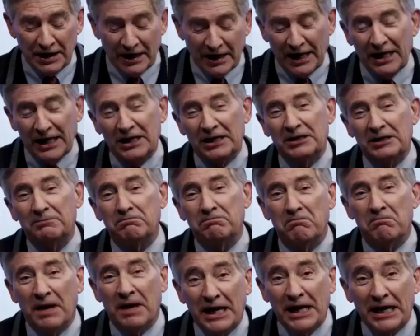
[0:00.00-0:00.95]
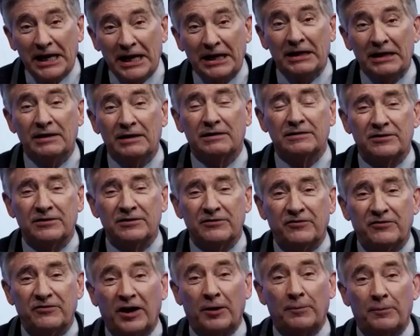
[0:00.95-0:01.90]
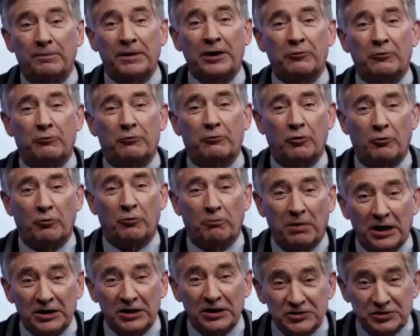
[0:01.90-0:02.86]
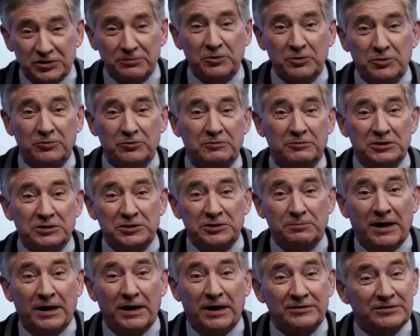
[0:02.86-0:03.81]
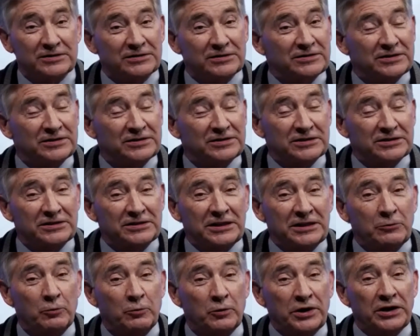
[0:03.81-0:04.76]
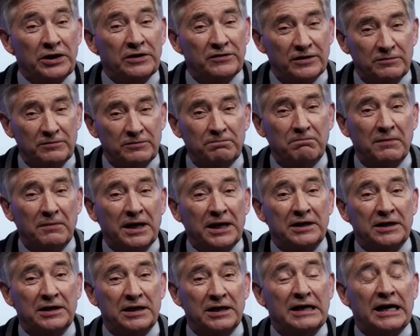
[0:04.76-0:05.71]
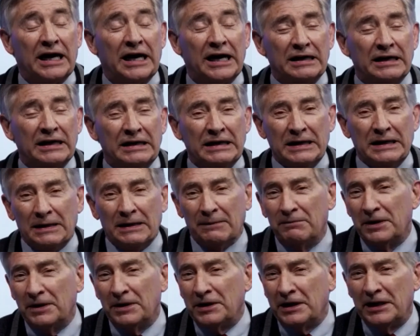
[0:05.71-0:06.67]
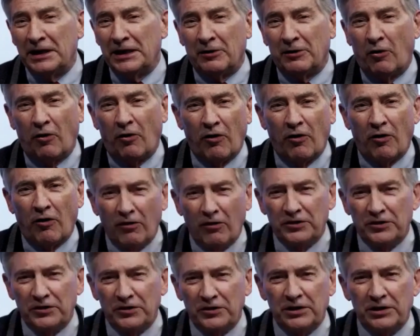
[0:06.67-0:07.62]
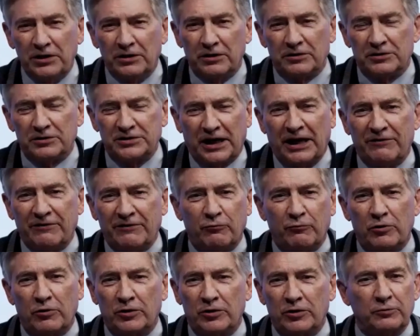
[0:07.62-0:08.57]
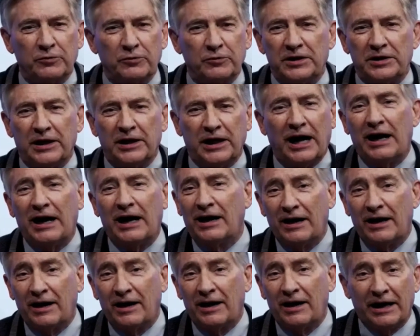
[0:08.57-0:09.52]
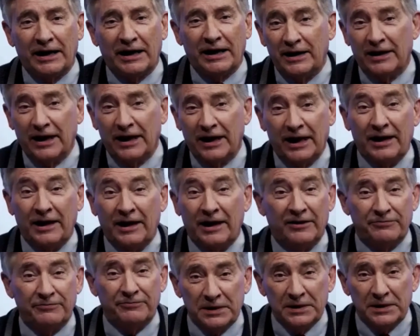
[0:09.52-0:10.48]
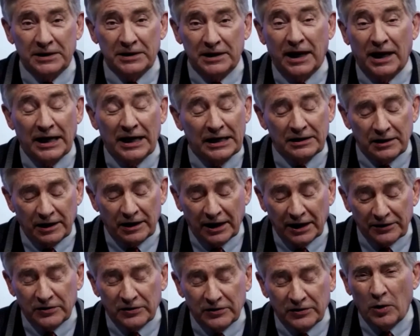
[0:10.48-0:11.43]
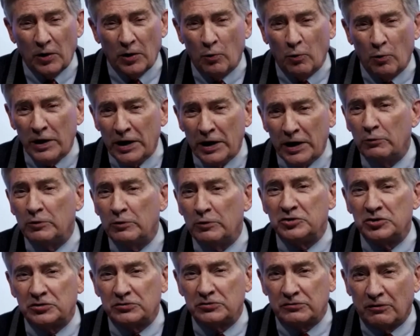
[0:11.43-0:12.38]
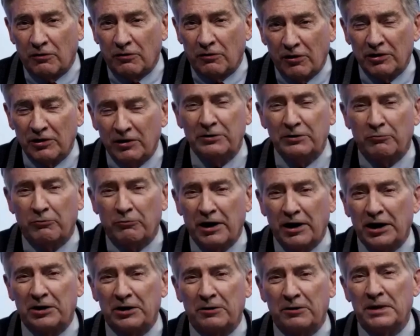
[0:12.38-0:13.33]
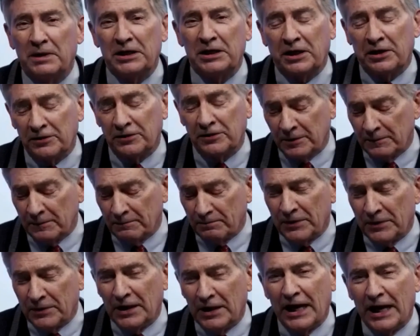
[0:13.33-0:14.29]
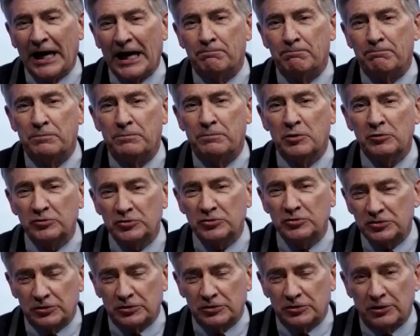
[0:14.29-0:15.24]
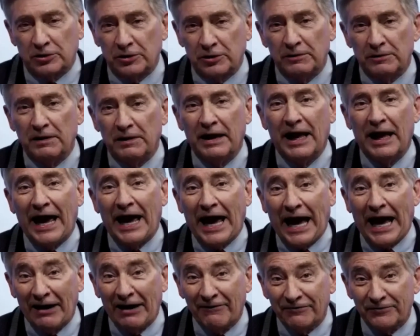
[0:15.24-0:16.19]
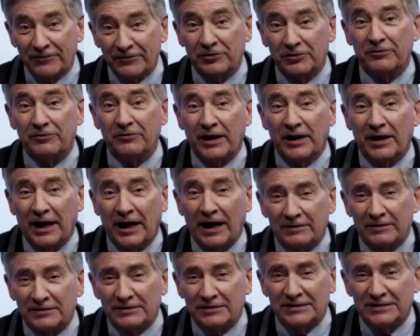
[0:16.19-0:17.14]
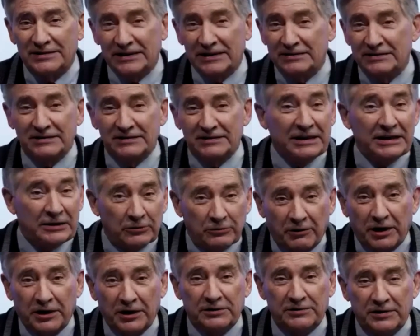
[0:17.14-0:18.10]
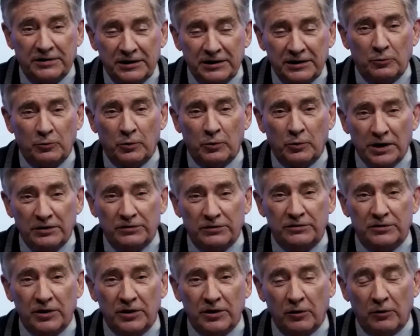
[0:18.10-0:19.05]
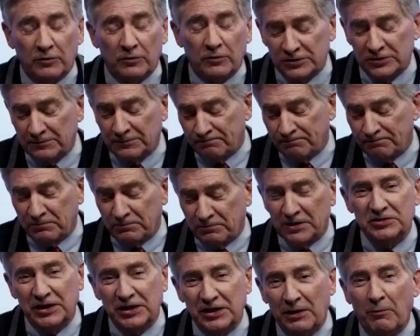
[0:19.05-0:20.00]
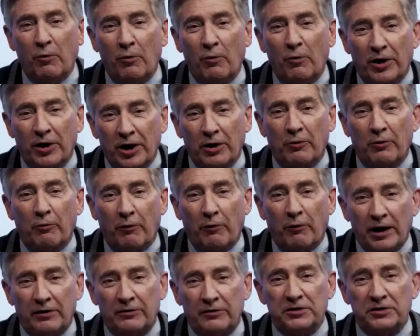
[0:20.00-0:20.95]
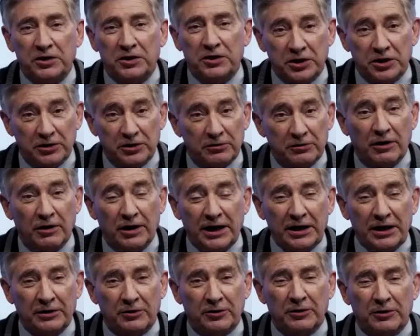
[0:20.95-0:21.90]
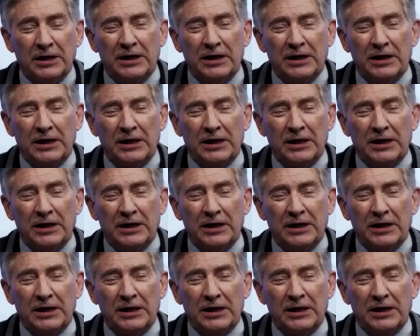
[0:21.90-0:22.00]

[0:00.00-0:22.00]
And it may develop a robust immune response at 16 weeks, it may not. But in all the years I've worked with the AAHA and AAFP guidelines, we would strongly recommend a booster after that 16 or 18 week dose, somewhere around a year later.